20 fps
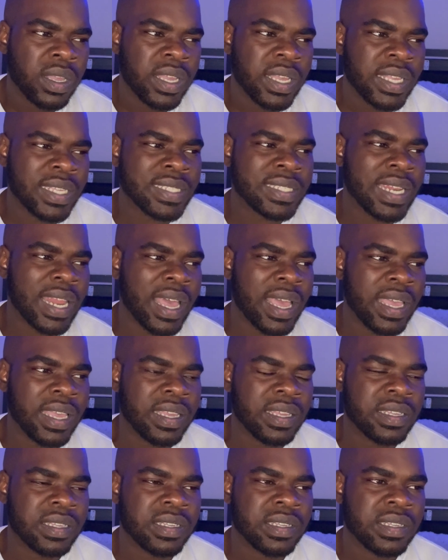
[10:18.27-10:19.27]
It's
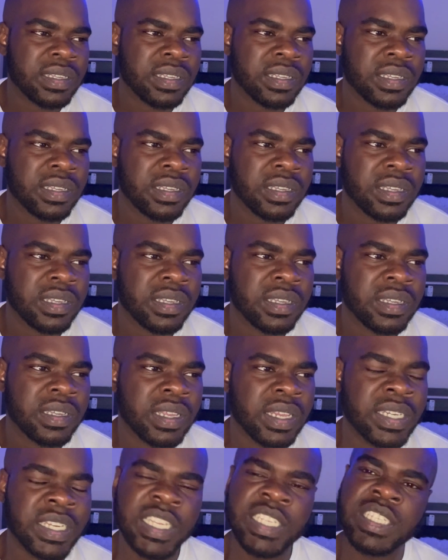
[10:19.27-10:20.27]
like,
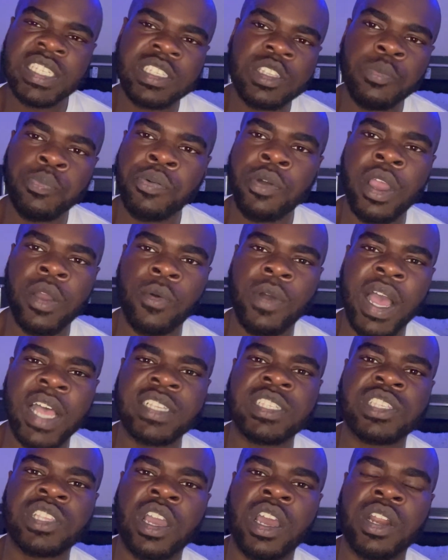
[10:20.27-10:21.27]
this is the point where I
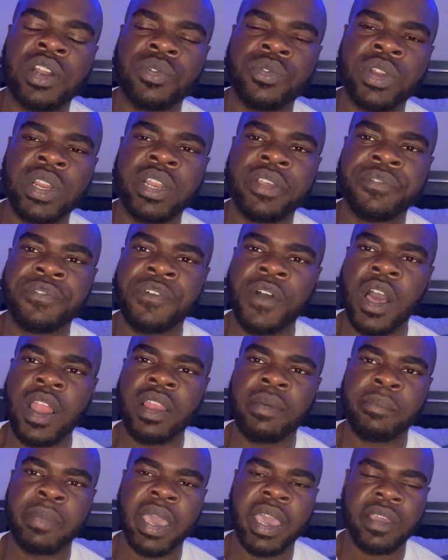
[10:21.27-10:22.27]
started really
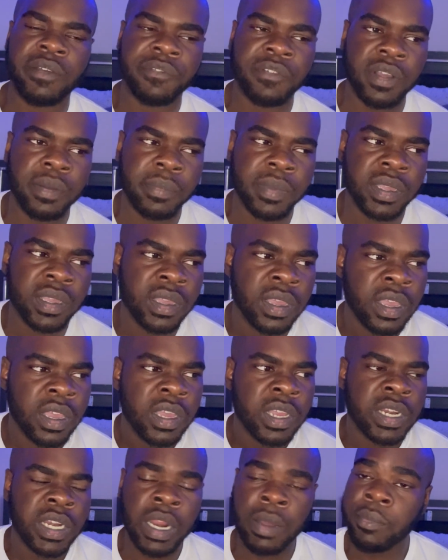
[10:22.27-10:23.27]
falling back from
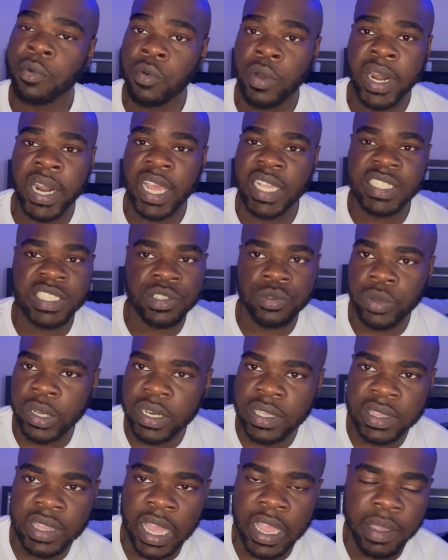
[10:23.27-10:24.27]
it. Number one, I just went
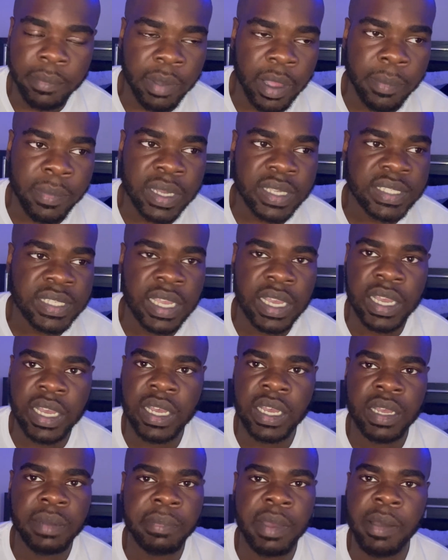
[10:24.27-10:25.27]
to think about my
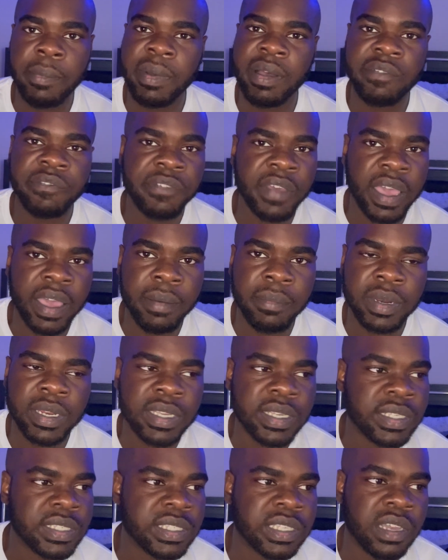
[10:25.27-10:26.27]
son, about my family
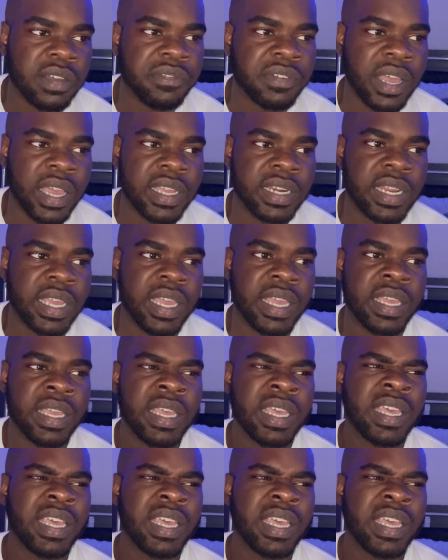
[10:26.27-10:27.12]
and stuff like that.